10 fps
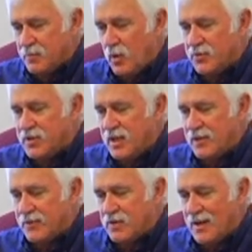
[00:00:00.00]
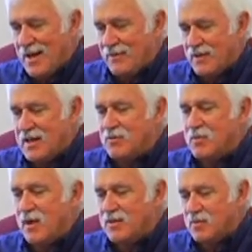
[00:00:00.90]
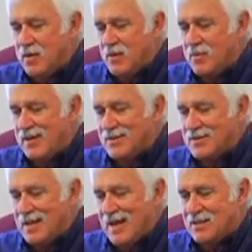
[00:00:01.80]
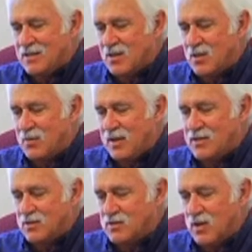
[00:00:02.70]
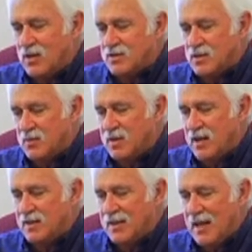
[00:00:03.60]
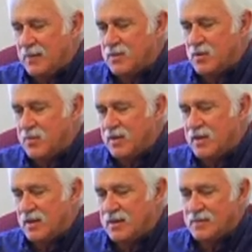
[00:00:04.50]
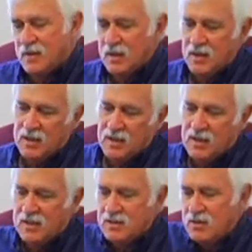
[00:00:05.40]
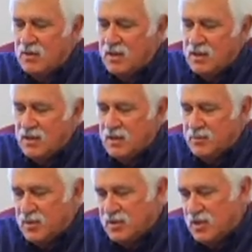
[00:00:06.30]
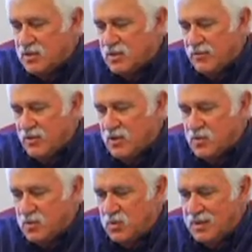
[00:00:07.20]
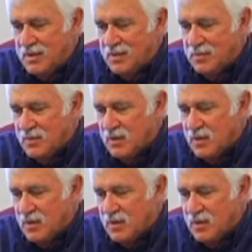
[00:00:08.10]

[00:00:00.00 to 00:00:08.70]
both tenant for life and remainder man may decide to terminate the trust and obtain the capital immediately, and agree partition of the funds between them.